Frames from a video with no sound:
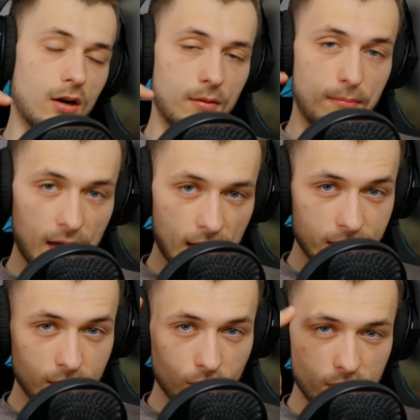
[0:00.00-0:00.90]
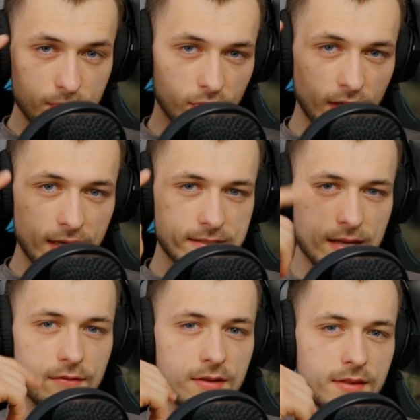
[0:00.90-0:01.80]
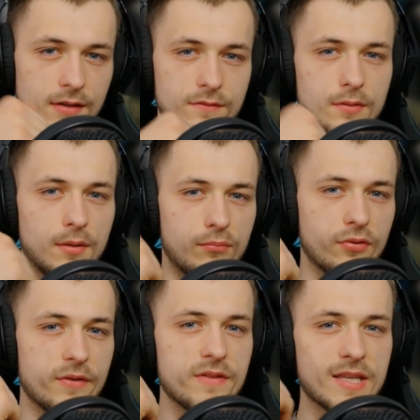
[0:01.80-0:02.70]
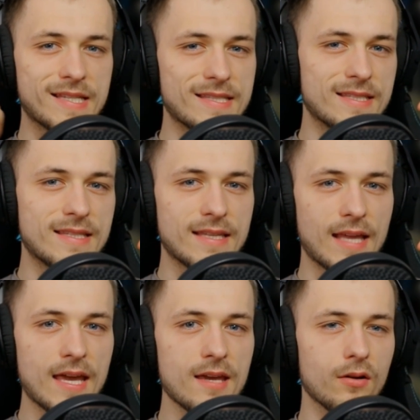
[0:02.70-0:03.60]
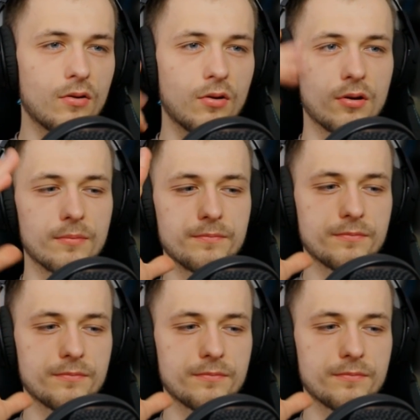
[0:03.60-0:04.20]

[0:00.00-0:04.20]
our mind replays everything from the previous day or